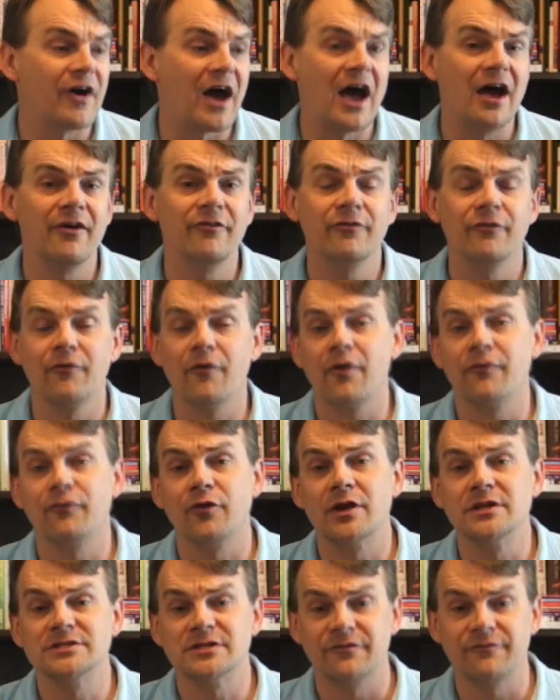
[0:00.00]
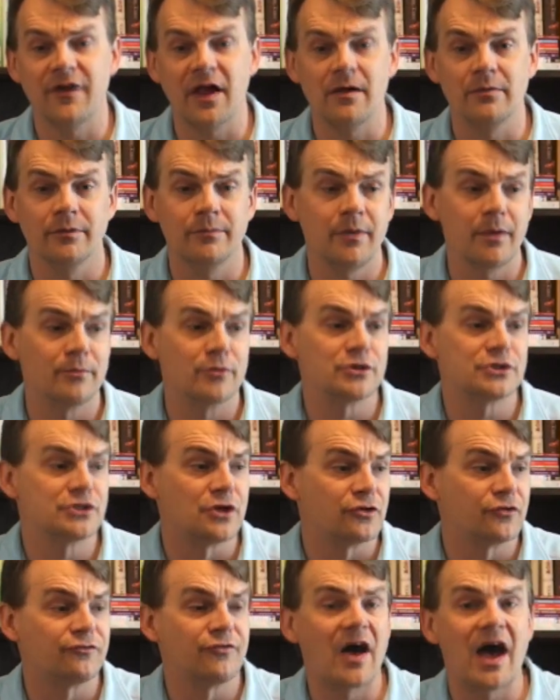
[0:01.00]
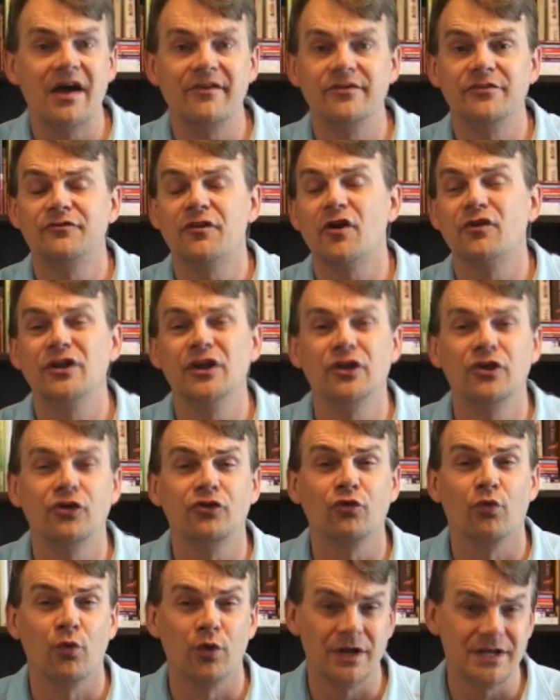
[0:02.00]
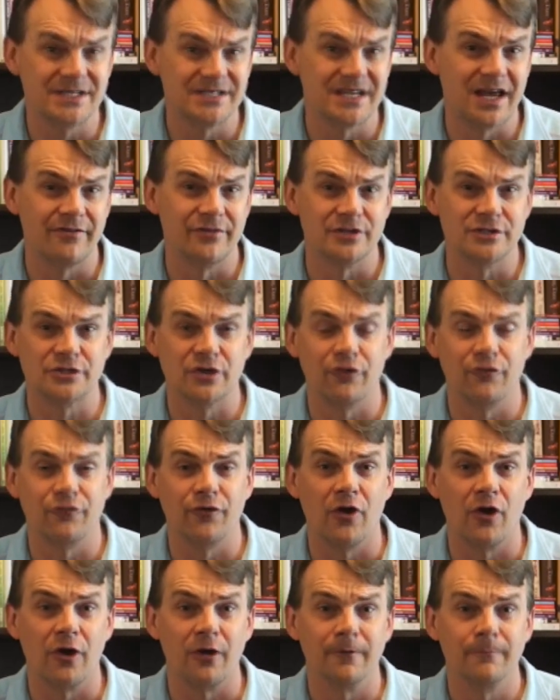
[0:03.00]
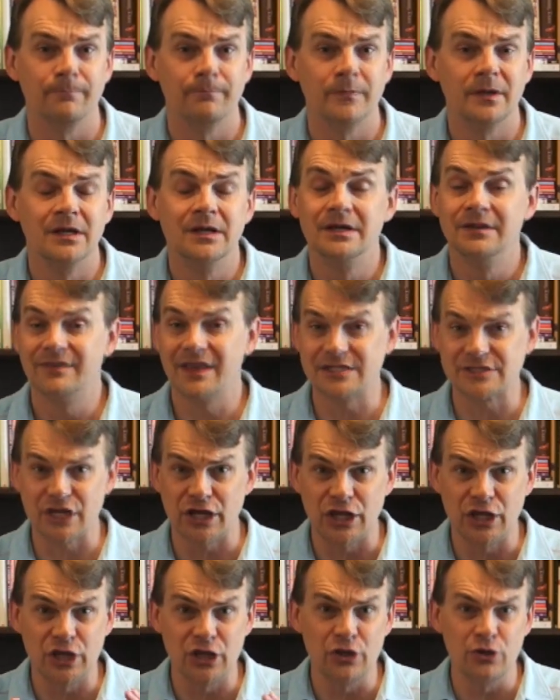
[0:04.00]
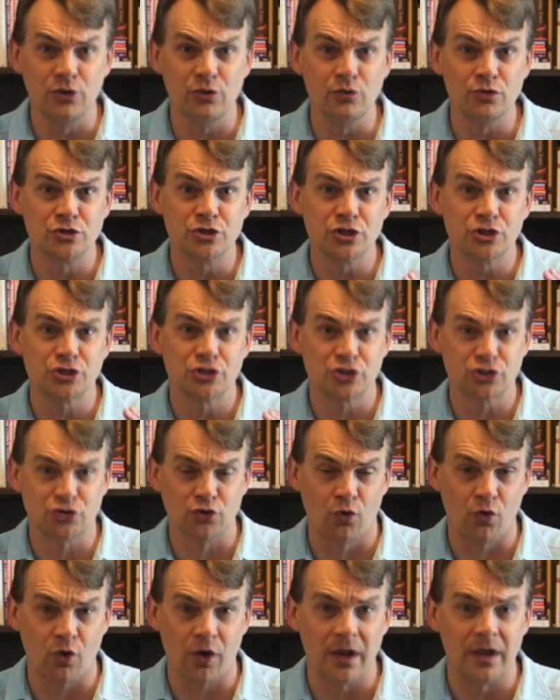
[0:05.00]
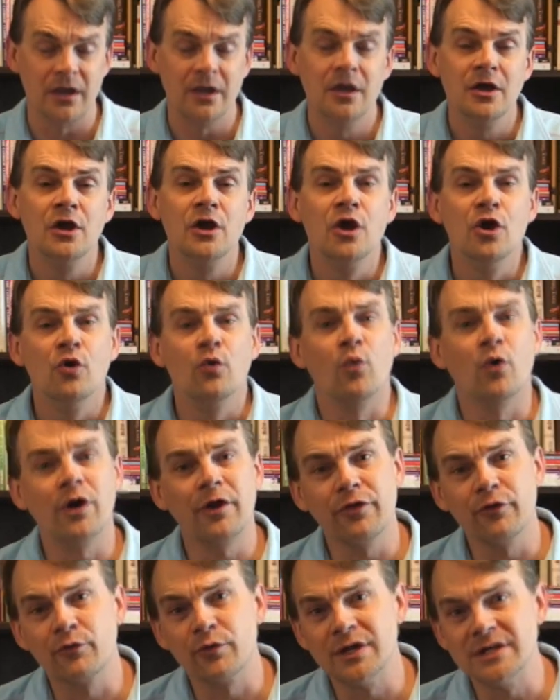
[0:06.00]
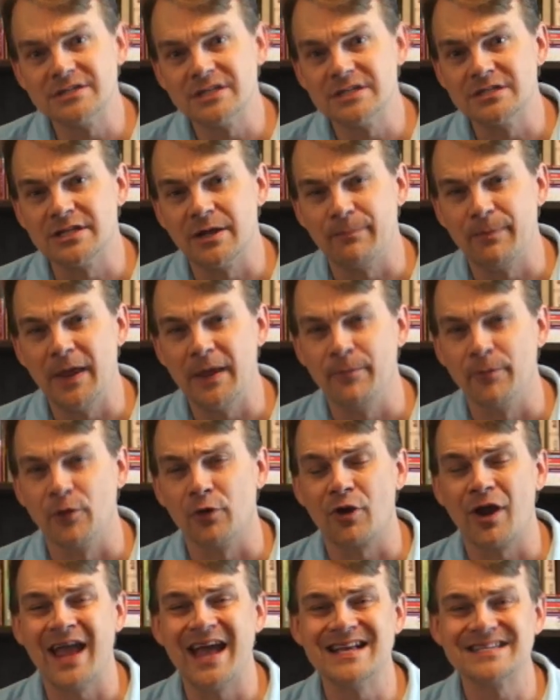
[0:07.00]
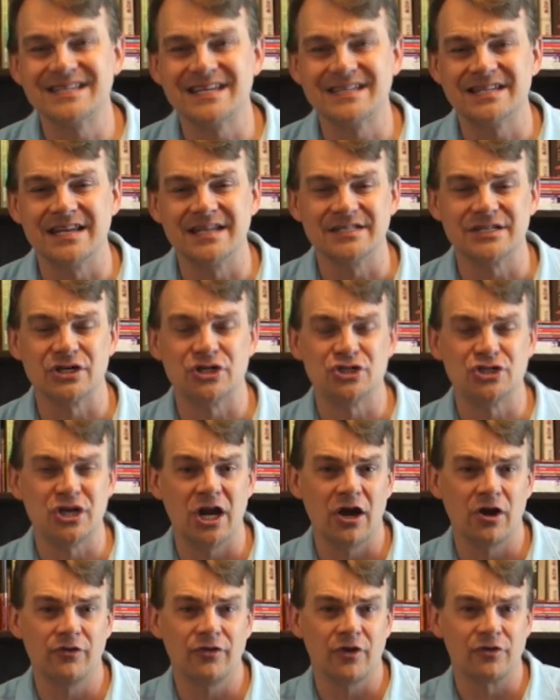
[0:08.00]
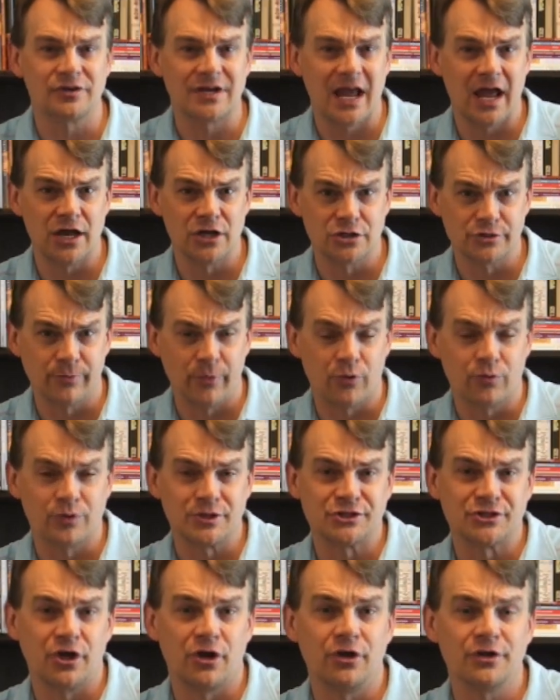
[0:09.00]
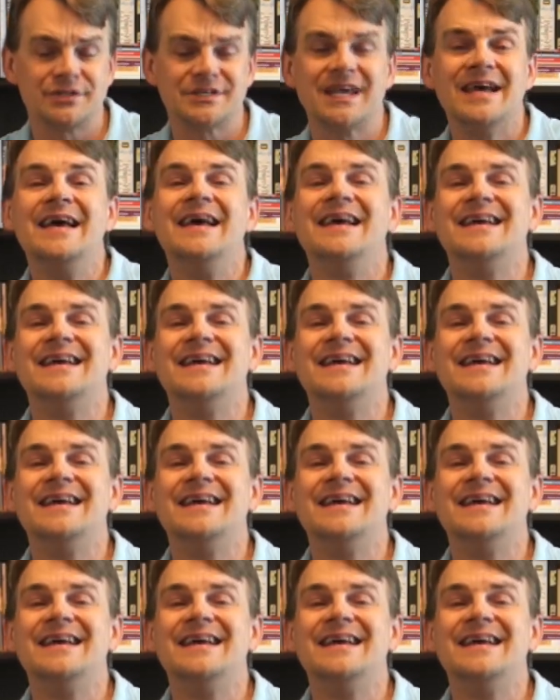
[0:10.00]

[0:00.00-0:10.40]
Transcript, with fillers: five of our friends and family members. Those five have turned into 27 so far. That's a huge story. One of the reasons that people are hesitant to share their tangible results